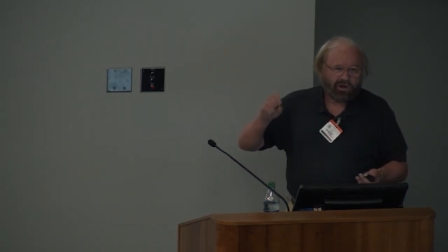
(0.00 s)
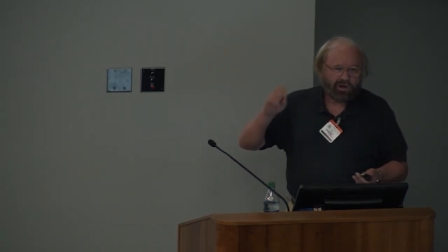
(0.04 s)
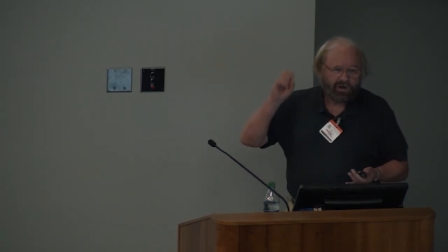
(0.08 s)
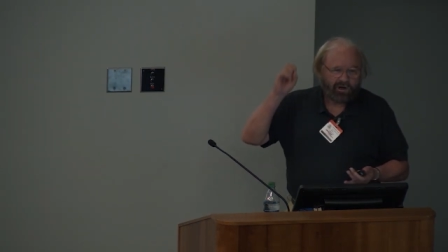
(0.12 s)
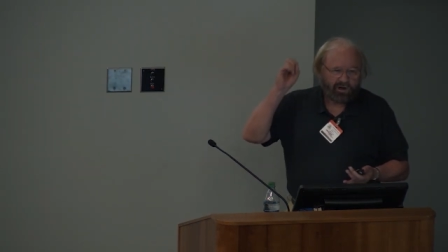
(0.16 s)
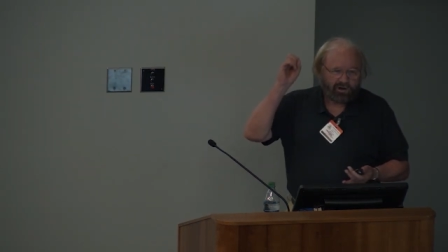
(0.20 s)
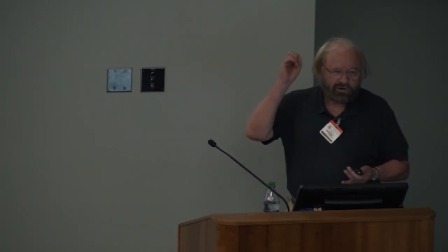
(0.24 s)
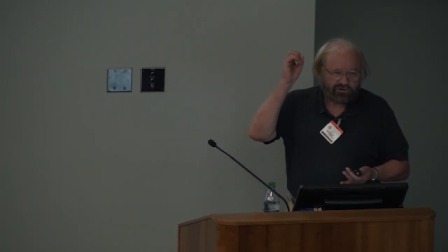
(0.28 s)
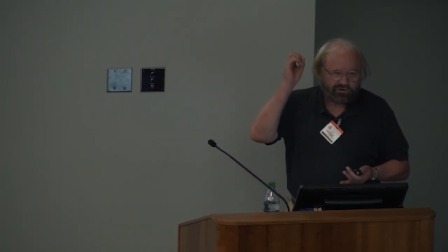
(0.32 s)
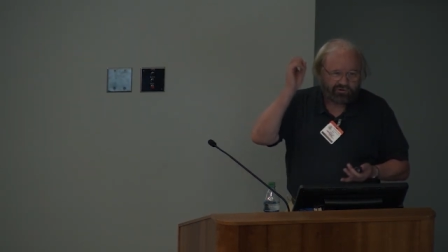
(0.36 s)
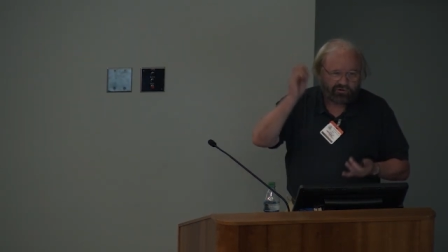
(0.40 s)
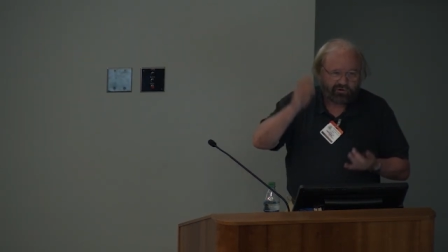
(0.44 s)

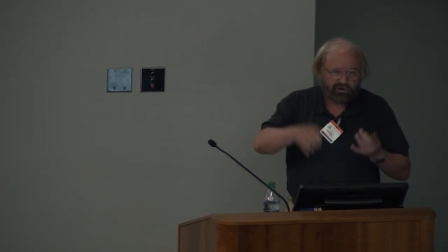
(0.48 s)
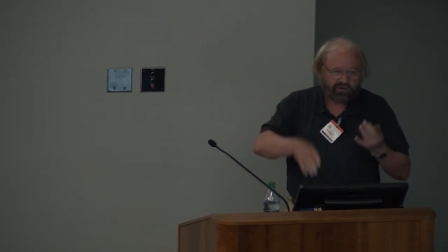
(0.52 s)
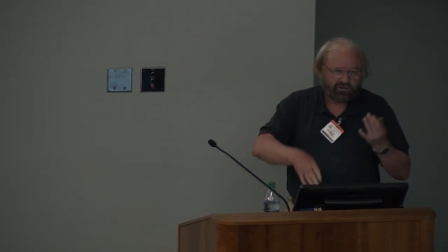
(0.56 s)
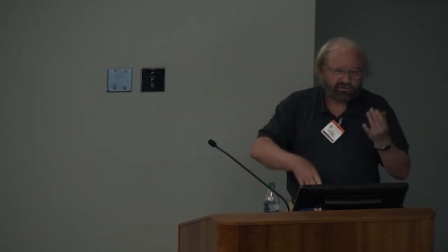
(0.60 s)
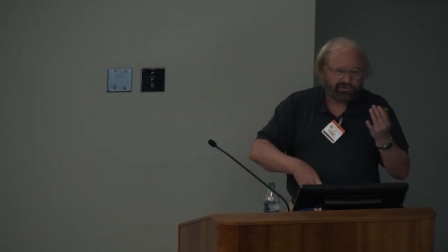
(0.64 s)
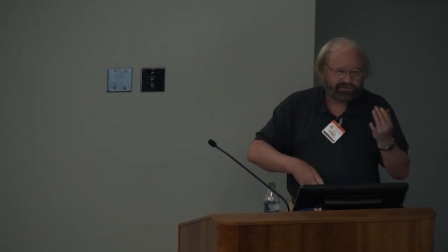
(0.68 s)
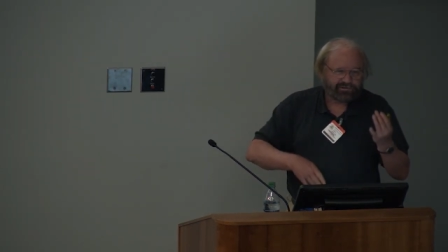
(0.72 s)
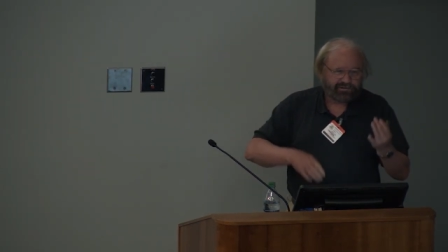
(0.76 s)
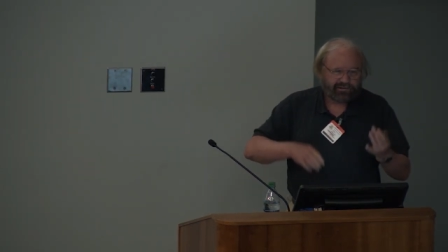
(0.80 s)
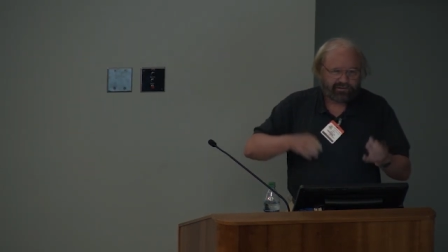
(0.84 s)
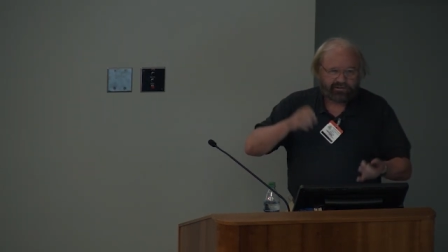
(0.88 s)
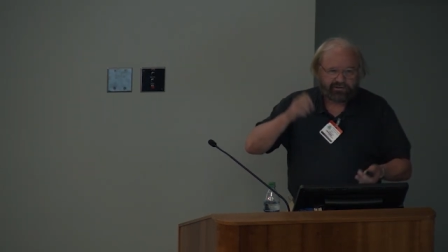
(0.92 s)
uh,
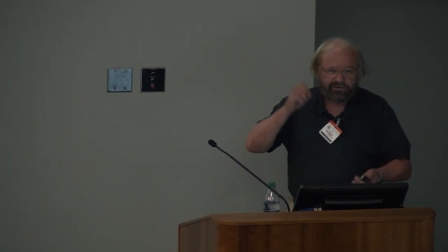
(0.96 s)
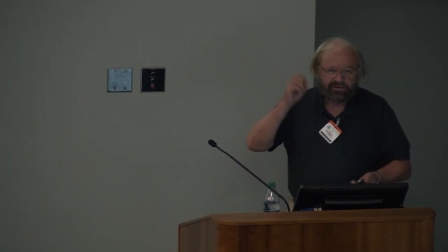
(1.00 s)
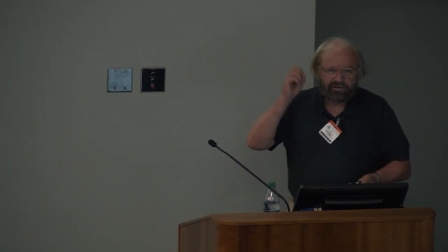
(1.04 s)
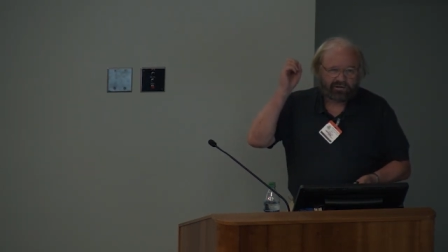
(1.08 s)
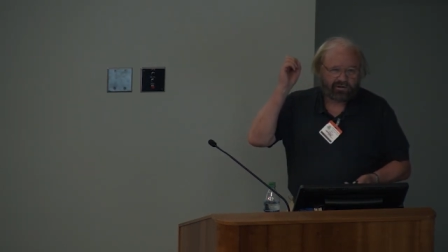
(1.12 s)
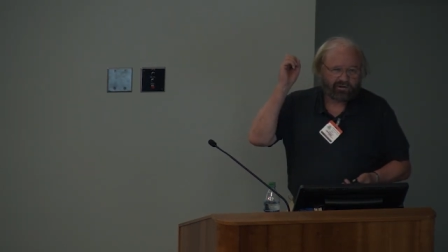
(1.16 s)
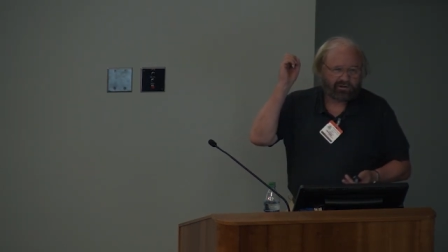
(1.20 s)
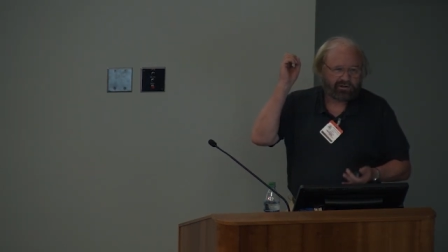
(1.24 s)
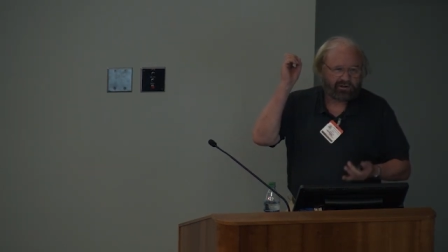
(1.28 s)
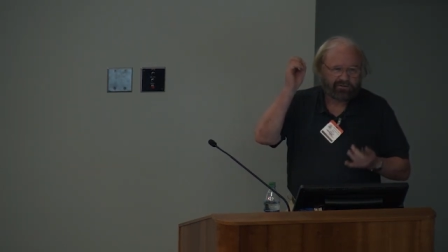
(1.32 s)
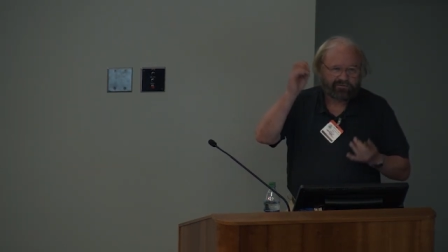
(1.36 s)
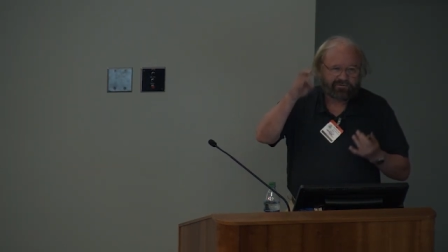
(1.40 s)
drills it,
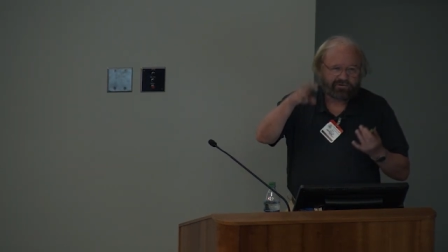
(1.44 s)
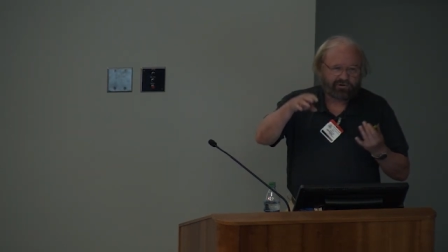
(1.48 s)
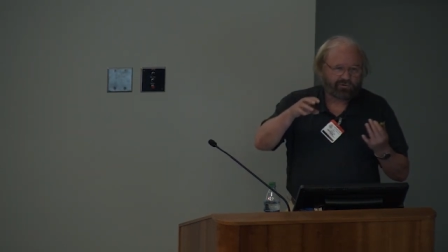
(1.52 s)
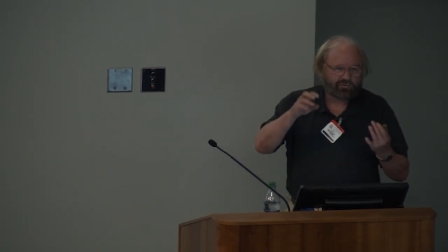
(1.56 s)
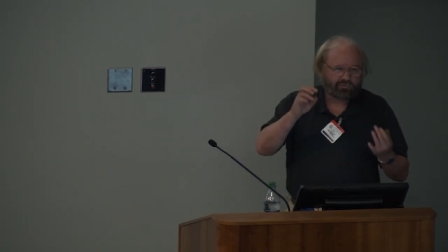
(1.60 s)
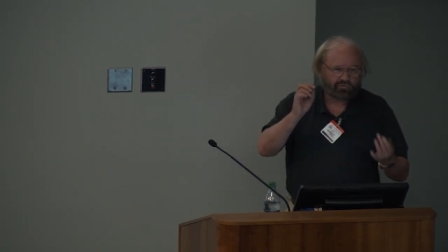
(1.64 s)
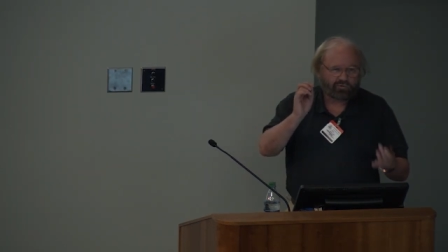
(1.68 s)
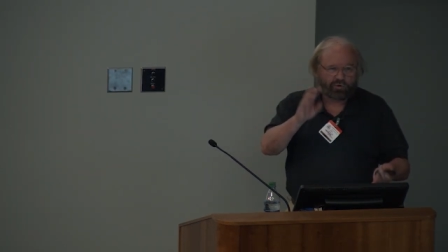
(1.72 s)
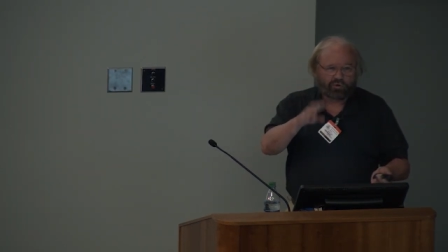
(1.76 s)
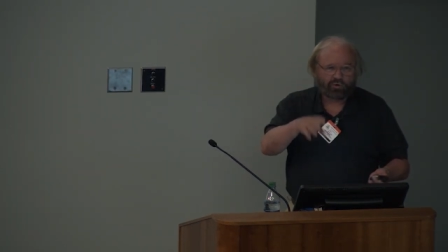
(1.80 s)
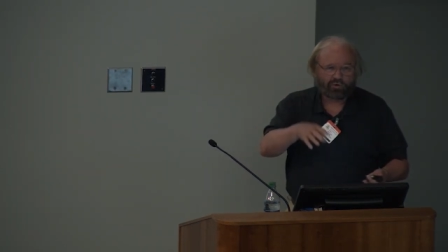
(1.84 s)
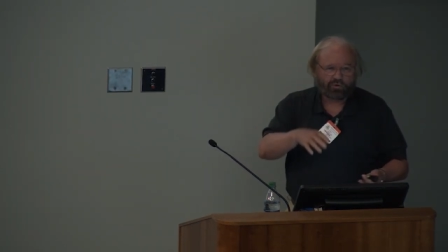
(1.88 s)
gives a
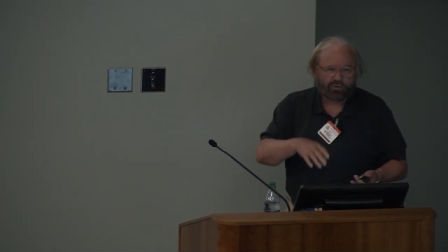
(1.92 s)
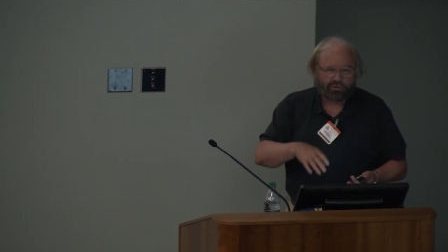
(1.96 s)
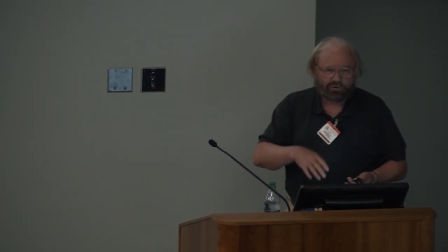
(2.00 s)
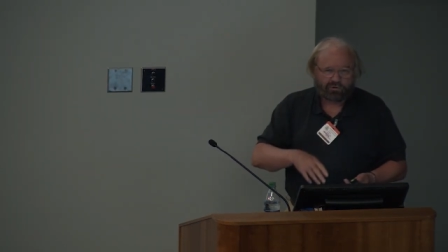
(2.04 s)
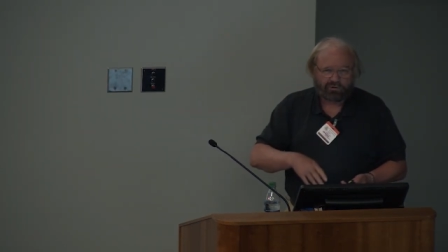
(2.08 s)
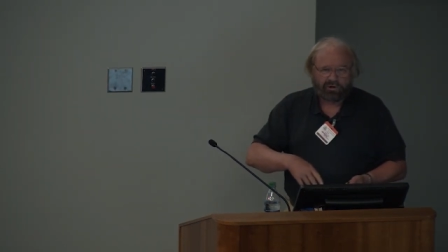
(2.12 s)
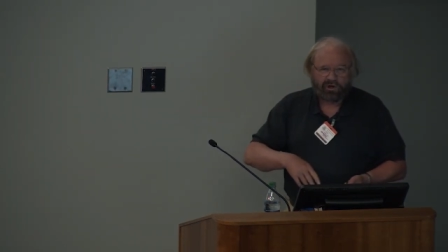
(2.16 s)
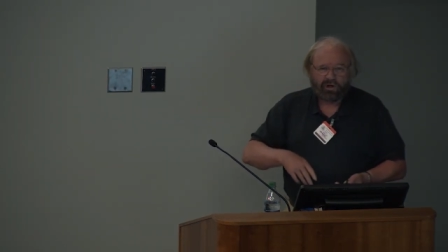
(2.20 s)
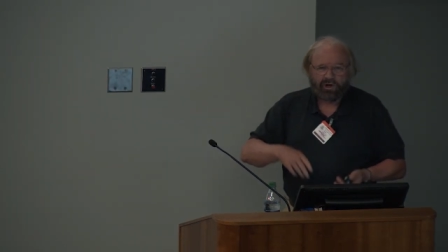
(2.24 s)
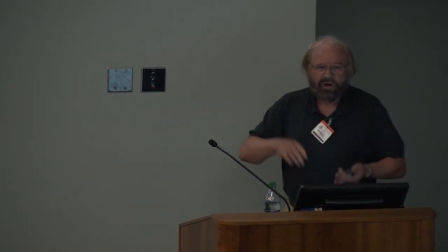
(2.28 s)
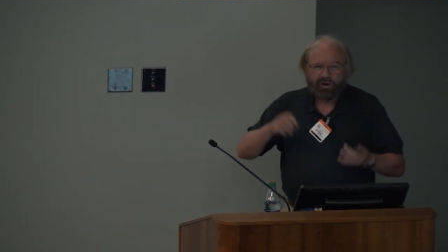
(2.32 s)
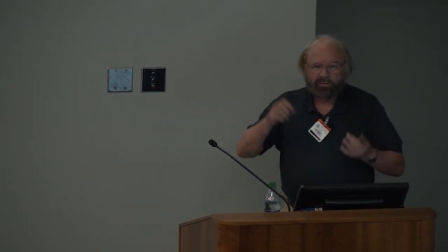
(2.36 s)

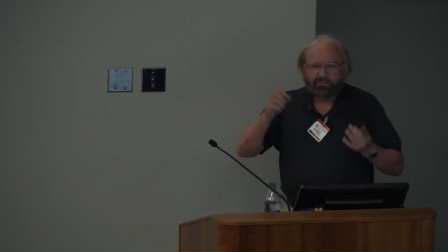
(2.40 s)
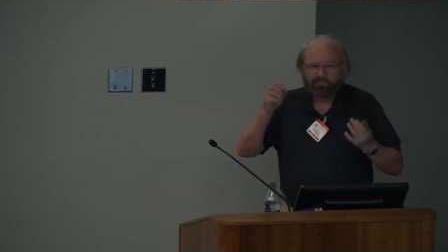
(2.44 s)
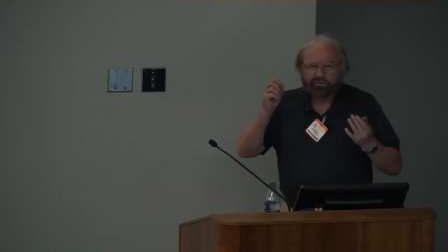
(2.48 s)
rule,